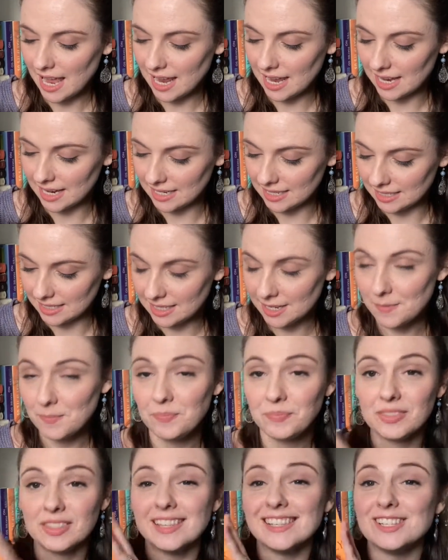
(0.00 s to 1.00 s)
And
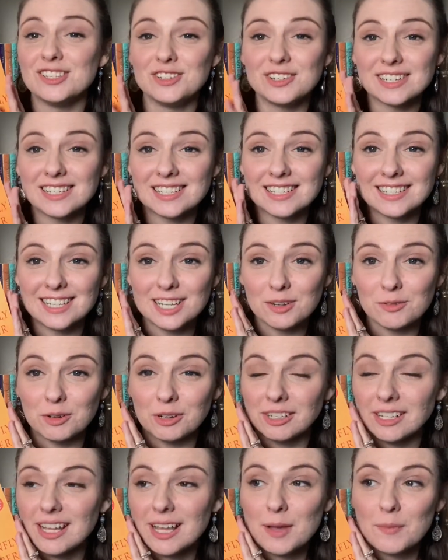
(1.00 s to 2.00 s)
this is just the
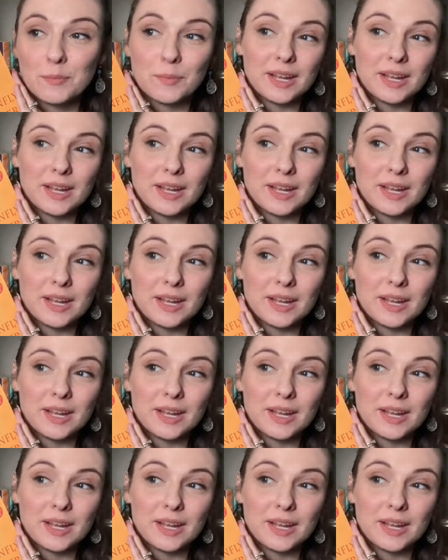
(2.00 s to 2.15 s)
sequel,